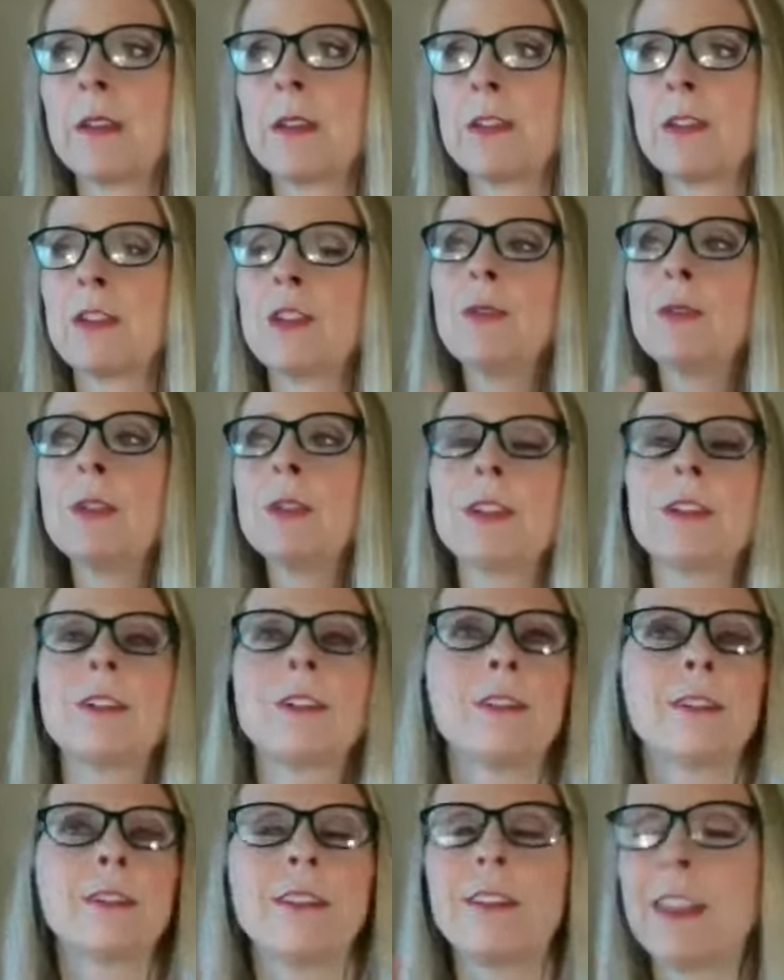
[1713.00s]
two
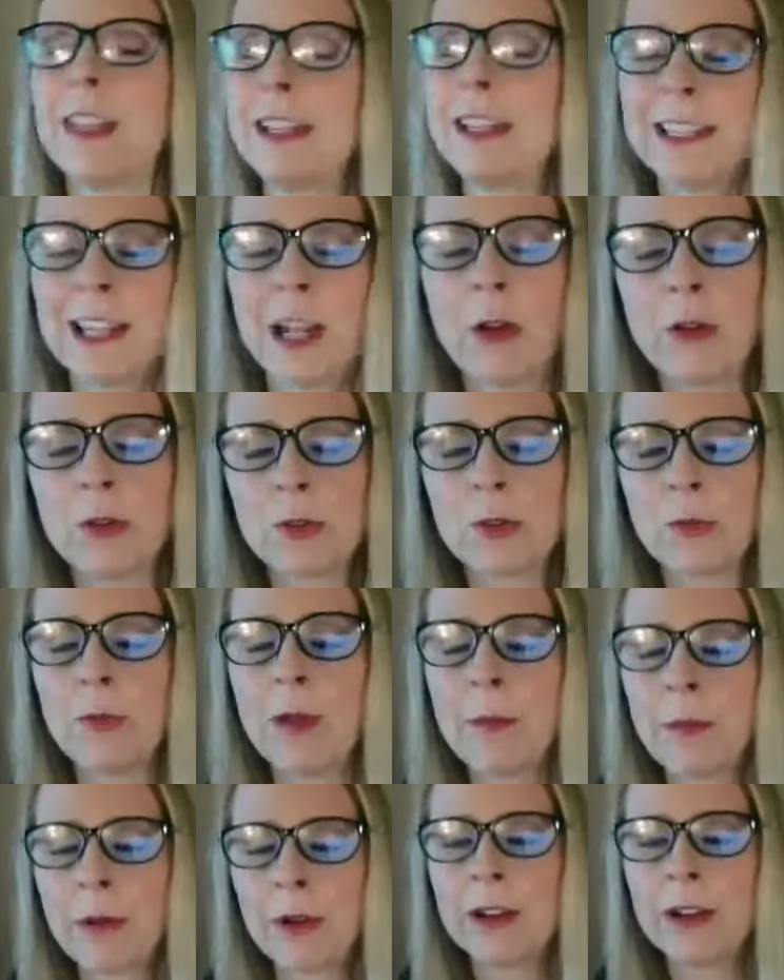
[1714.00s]
little things that I always
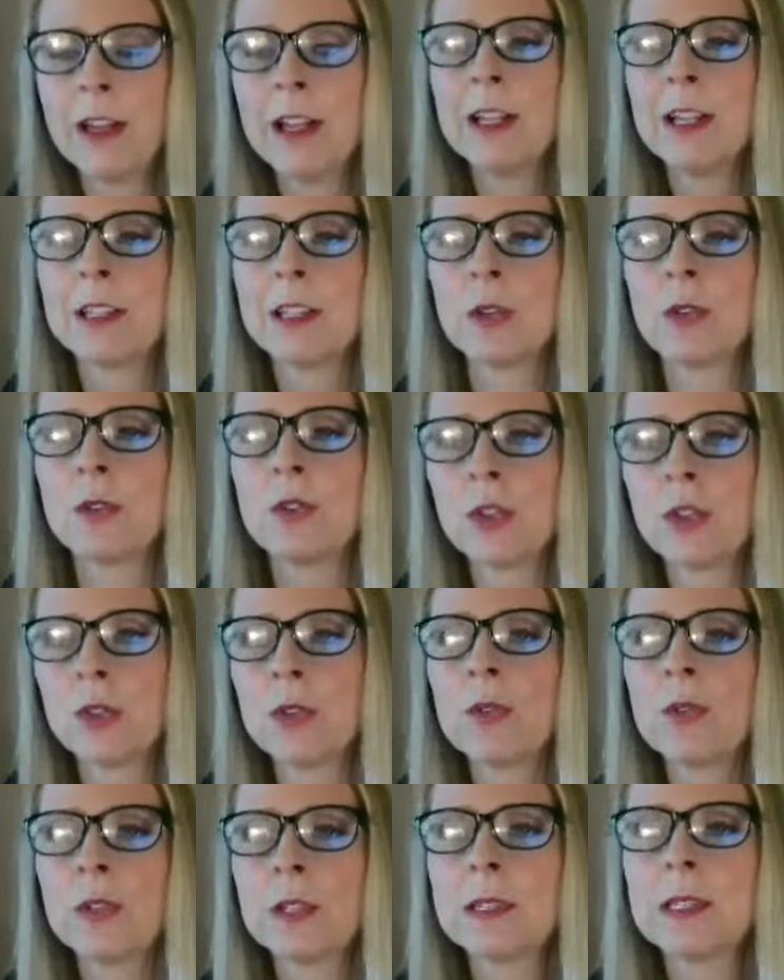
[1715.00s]
remember. So
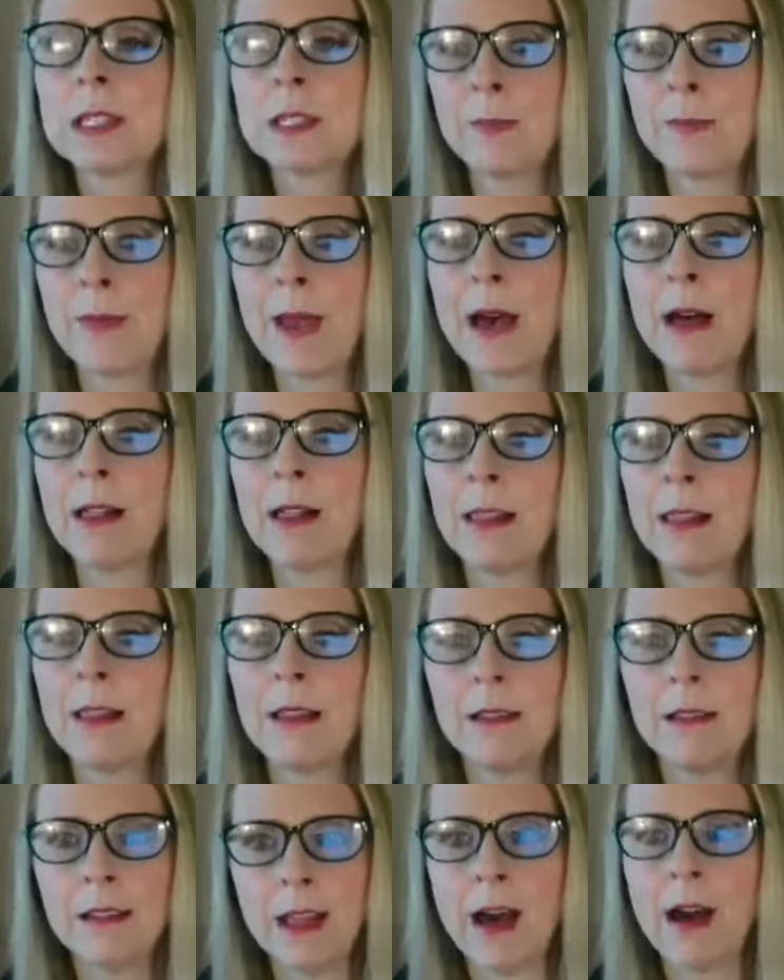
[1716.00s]
children spell
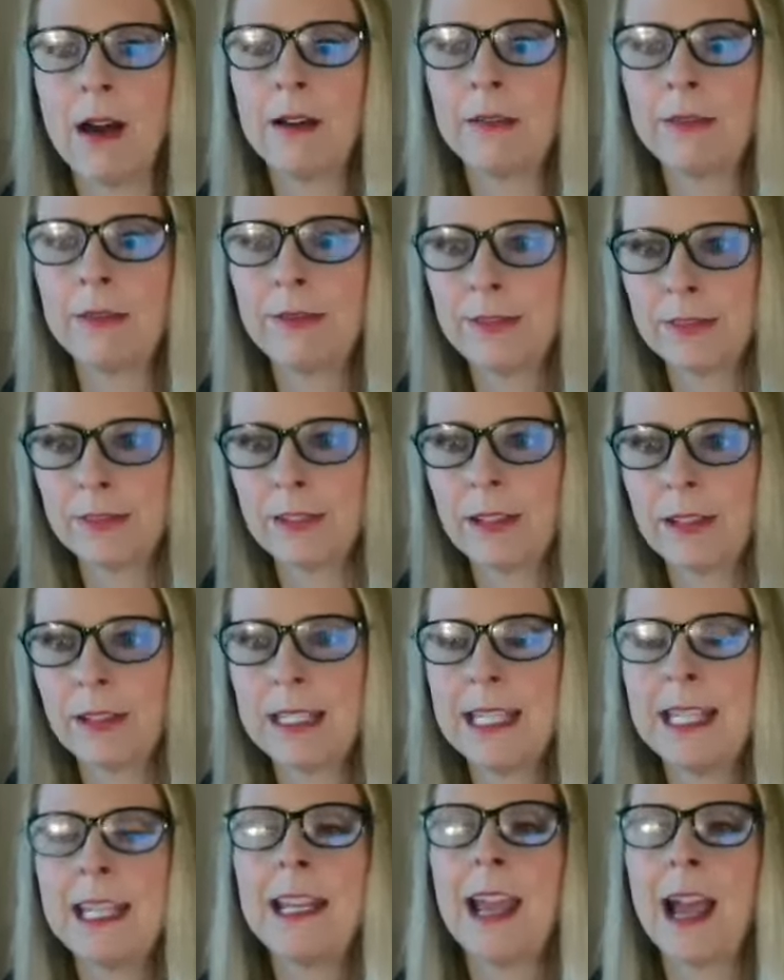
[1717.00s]
love,
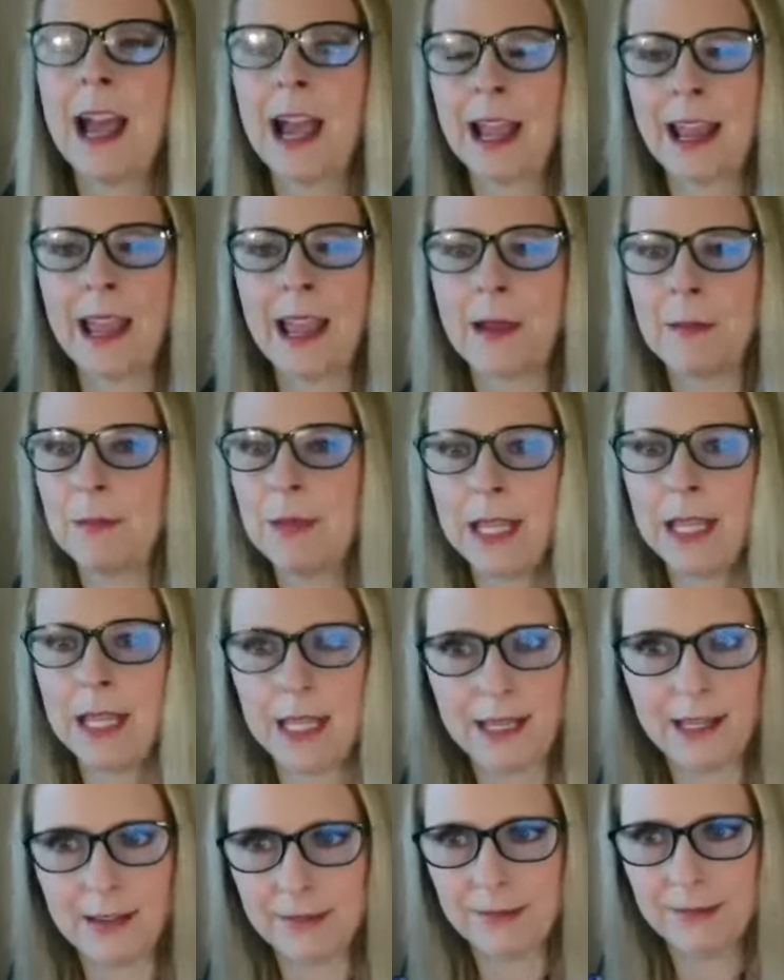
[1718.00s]
Time,
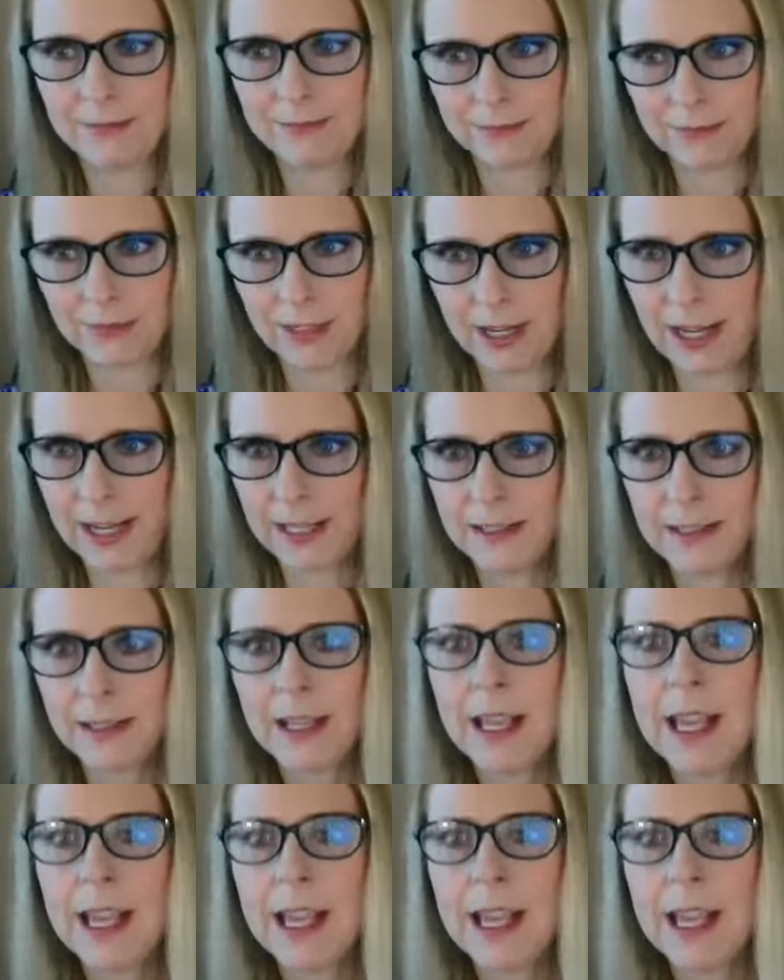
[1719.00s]
right?